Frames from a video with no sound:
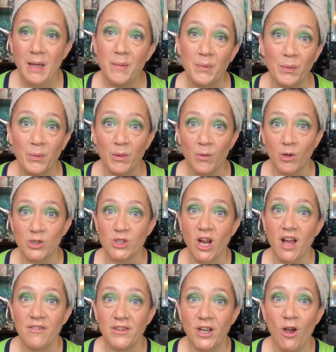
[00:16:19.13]
But we were
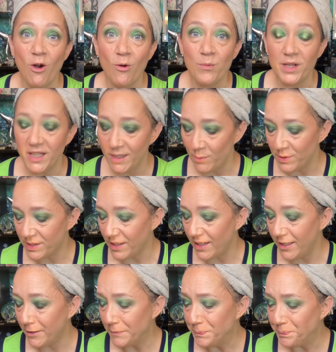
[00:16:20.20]
driving home and he was
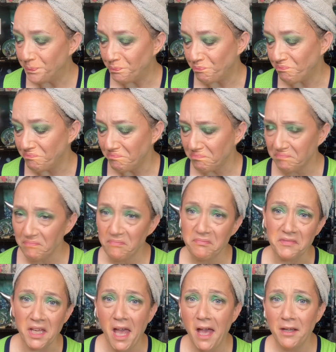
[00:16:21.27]
like,
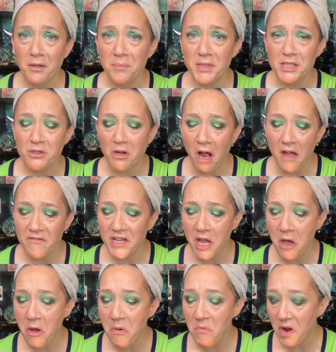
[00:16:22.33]
I could be driving
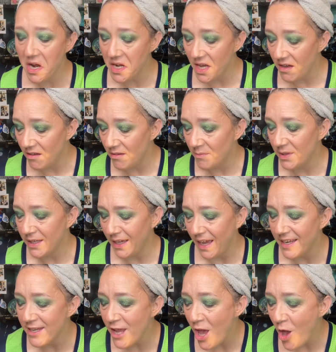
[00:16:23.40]
home right now. I'm like, I
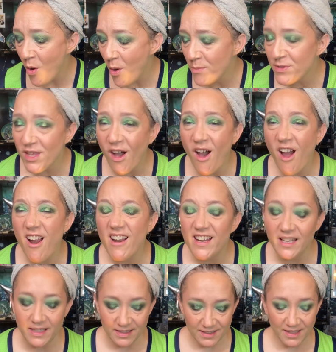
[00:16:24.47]
know, I'm
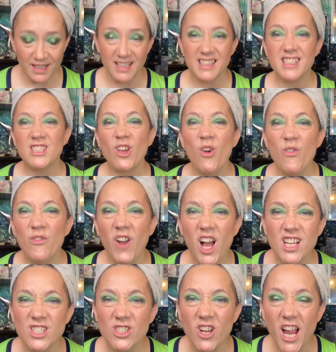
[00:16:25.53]
sorry. He's like, it's so
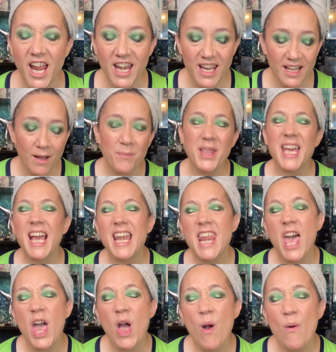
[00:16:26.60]
frustrating. I'm like, I
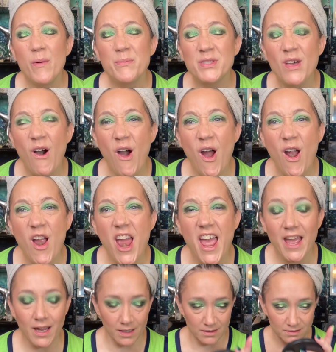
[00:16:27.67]
know, I'm
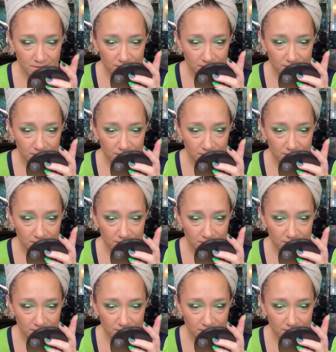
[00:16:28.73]
sorry.